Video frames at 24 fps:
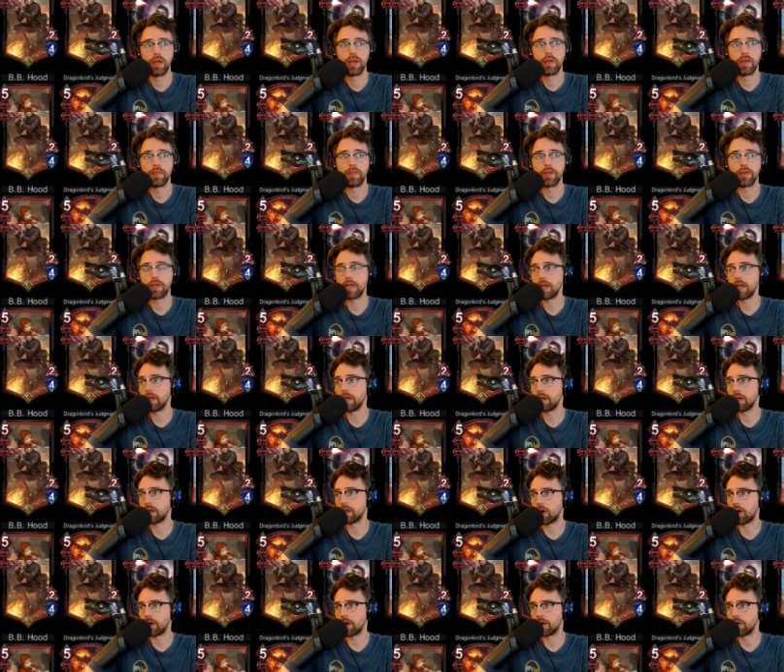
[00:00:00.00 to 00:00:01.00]
The
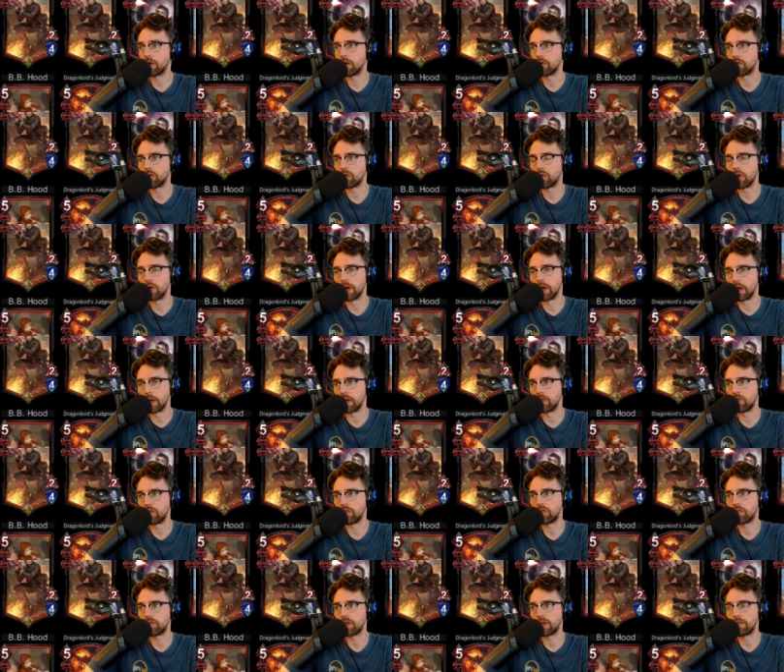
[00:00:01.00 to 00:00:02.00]
Kennedy card here is great
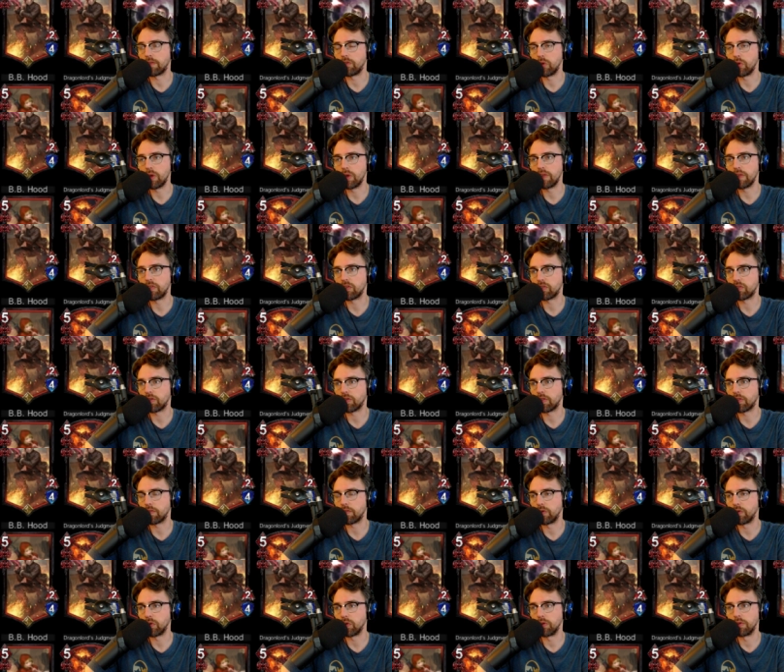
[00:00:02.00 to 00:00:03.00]
because it's like if you get this on
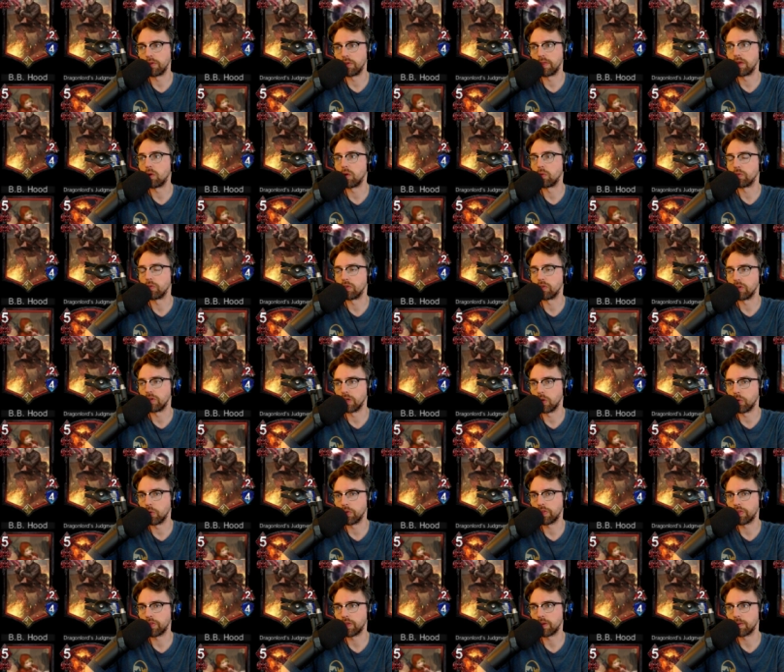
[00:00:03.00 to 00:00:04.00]
the field and they don't
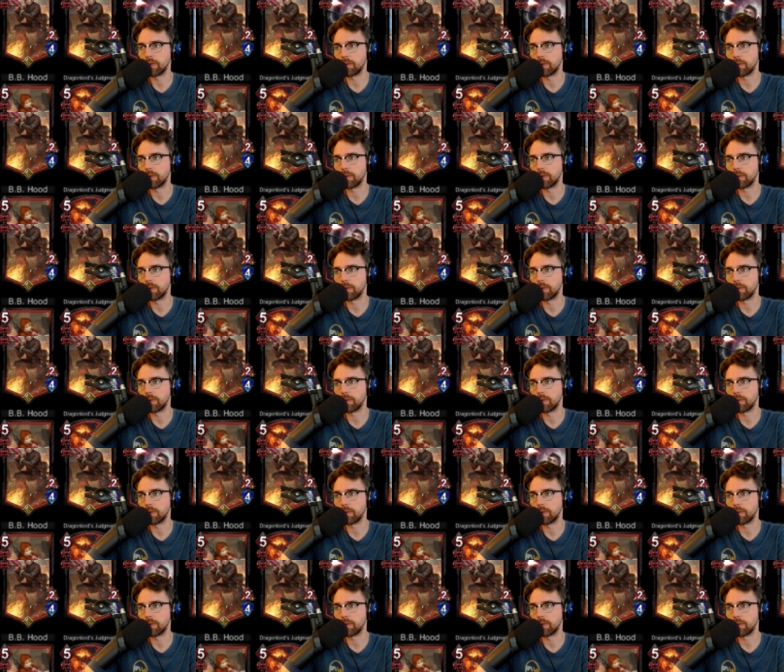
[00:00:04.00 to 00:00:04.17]
deal with it,